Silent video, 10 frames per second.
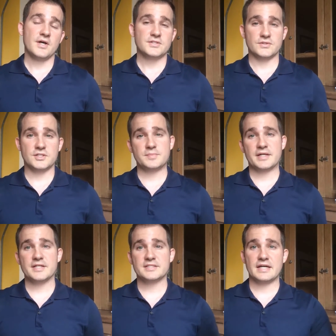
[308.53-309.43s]
So just
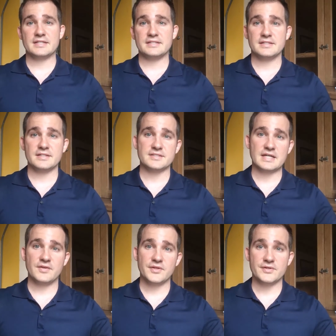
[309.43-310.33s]
because an idea is
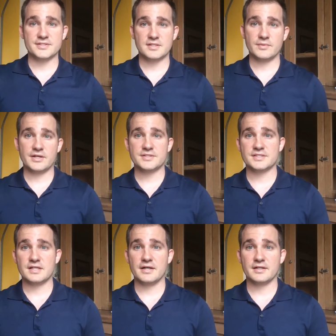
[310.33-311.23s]
out there and someone else
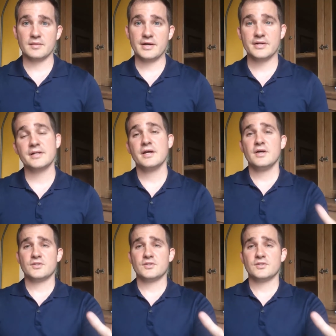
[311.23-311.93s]
is talking about it,